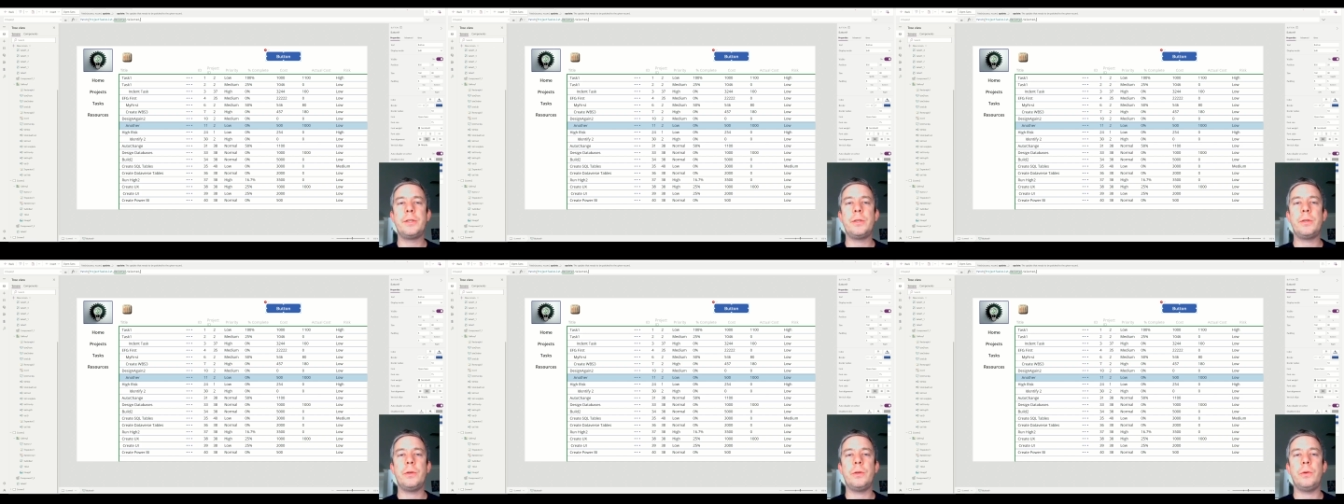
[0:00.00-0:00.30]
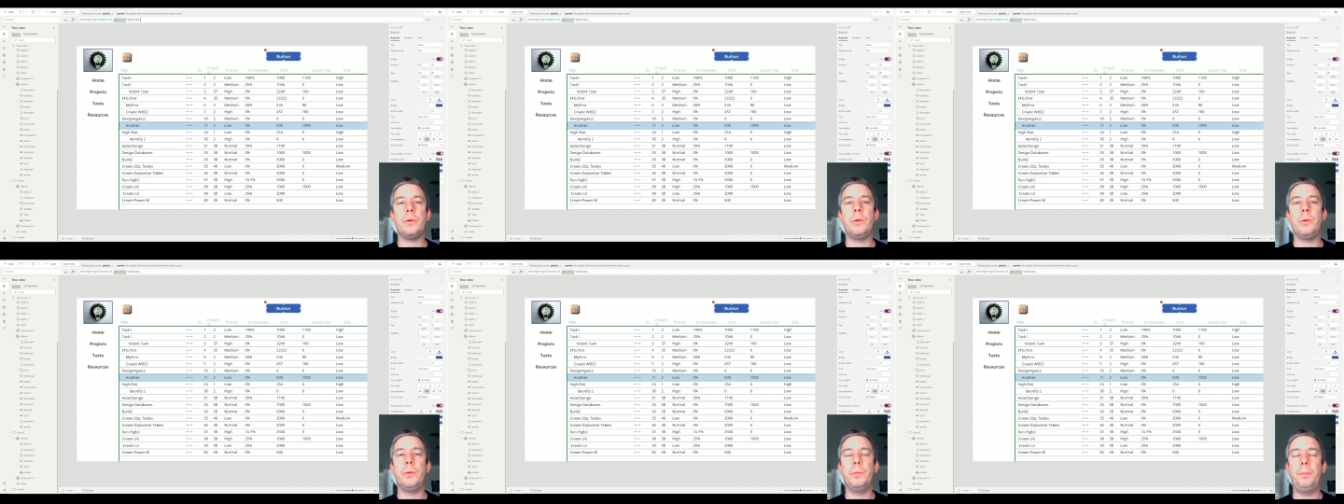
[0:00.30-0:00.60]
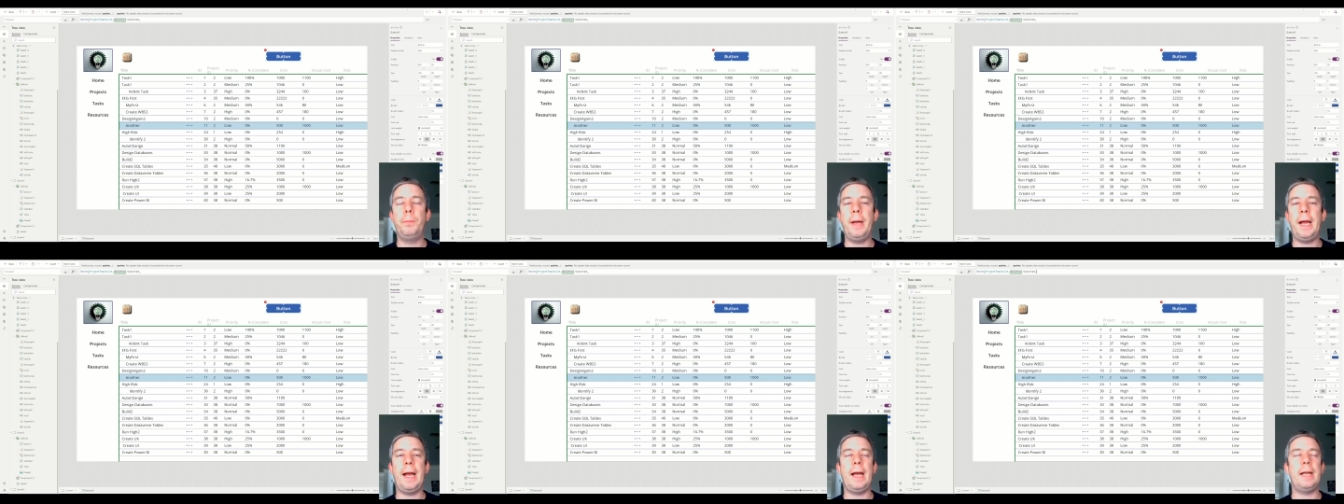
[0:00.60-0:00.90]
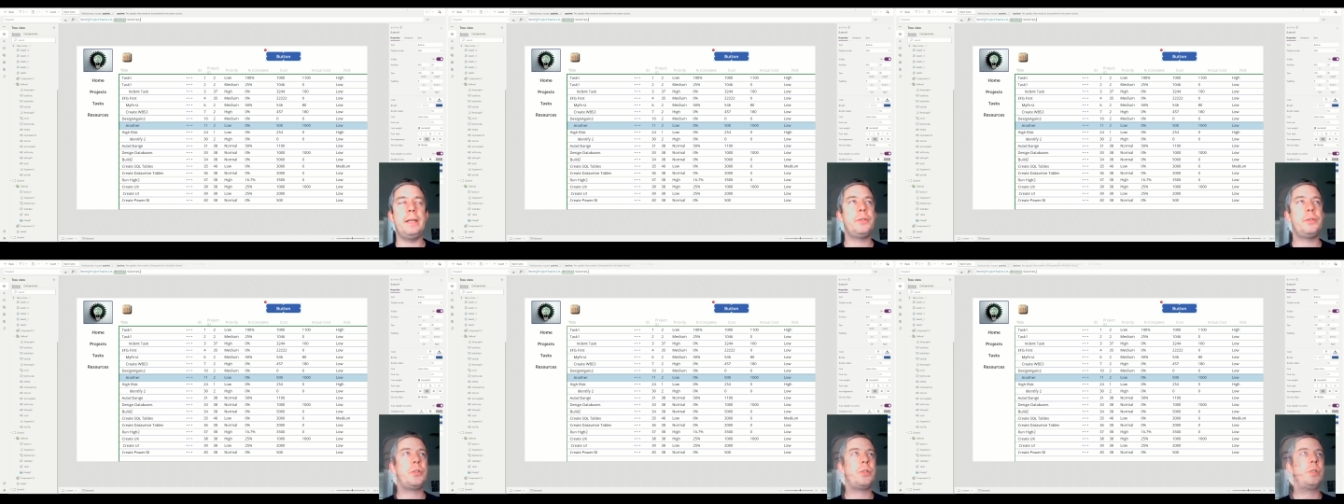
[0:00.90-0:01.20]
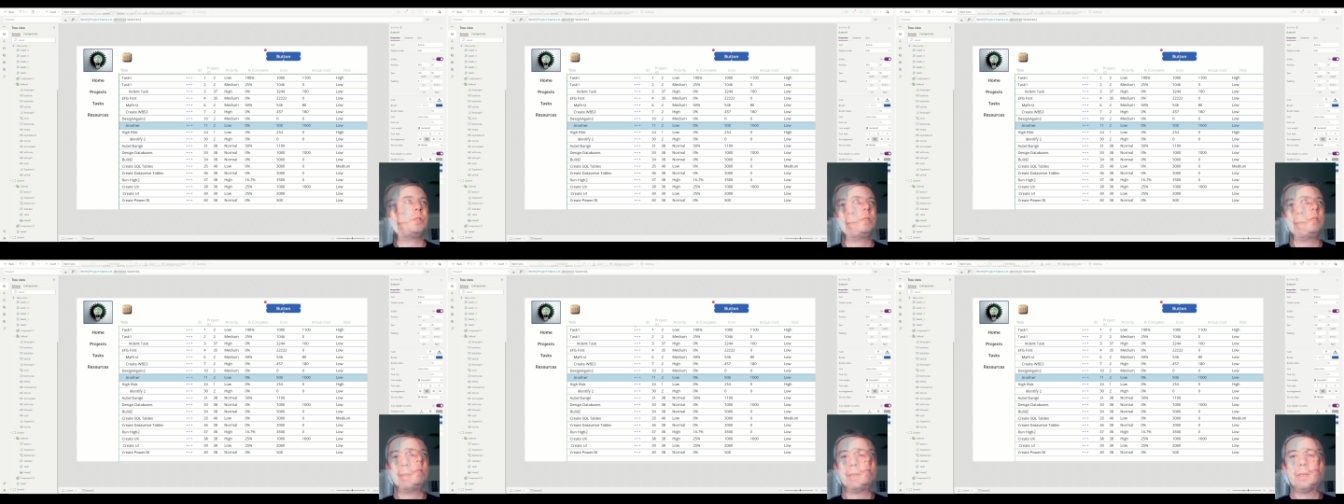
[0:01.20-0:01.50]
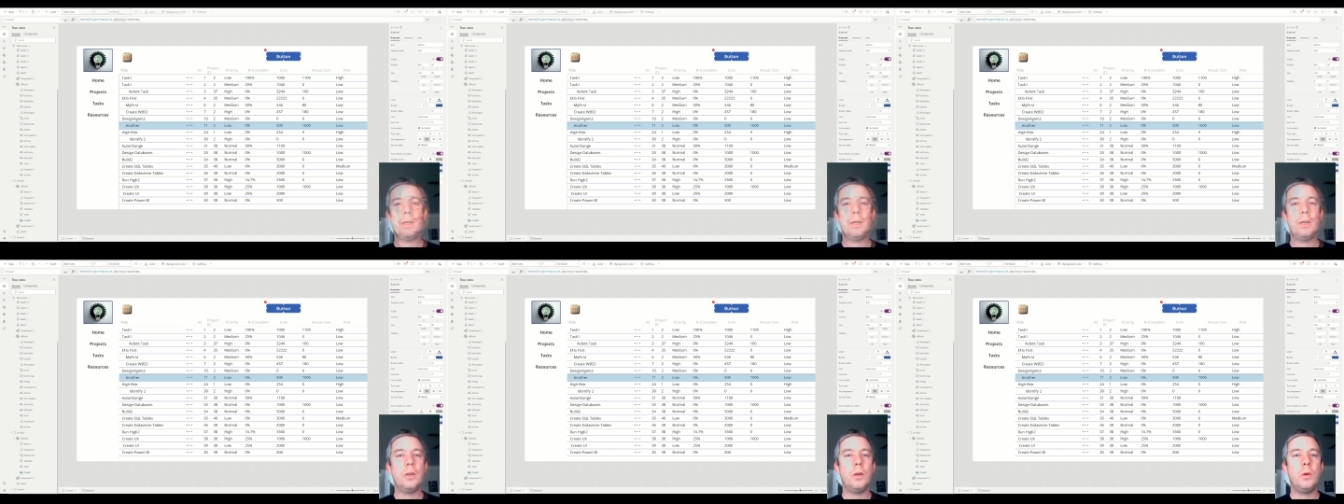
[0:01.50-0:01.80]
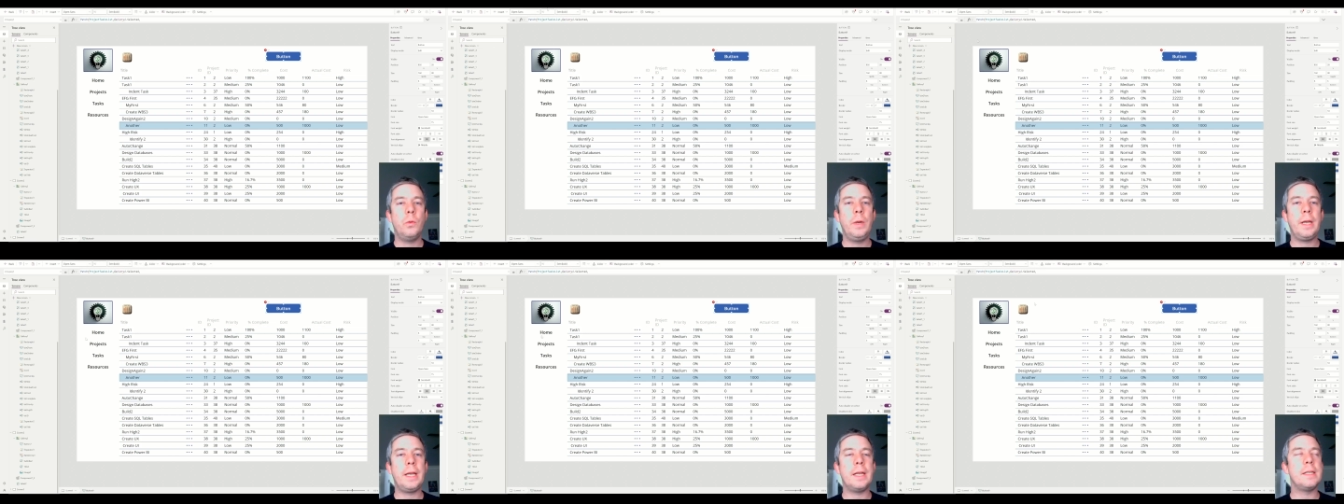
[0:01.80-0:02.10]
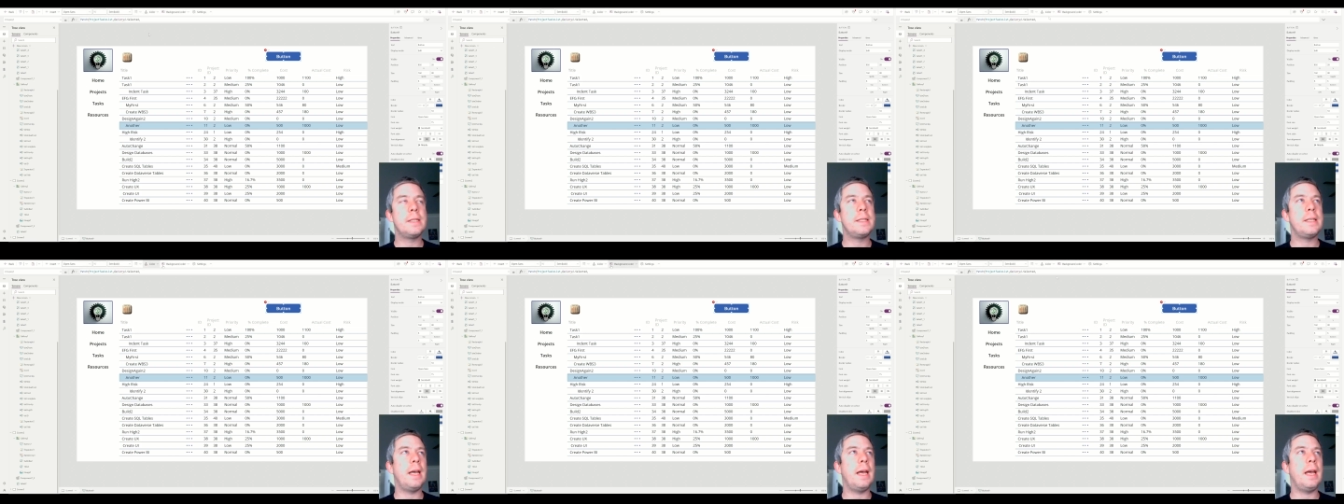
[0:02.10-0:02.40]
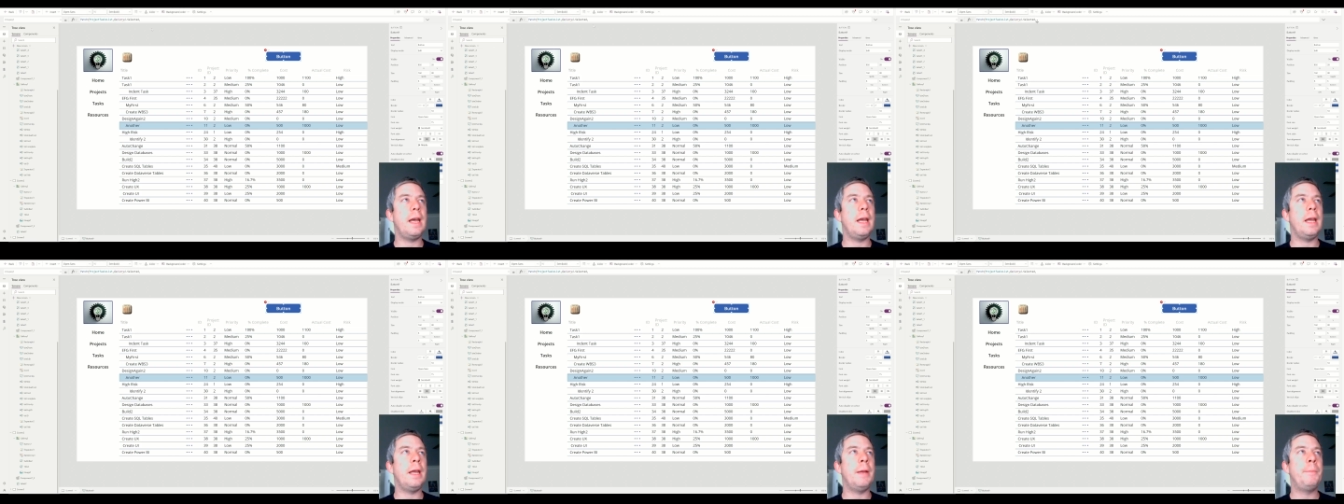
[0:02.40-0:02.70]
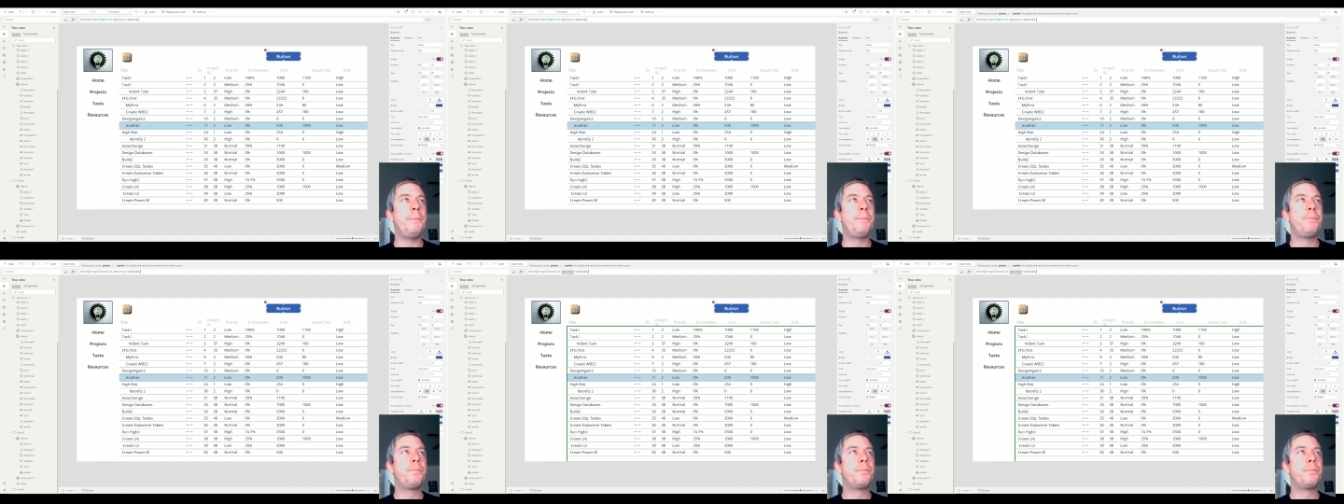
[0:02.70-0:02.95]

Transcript: to patch we can say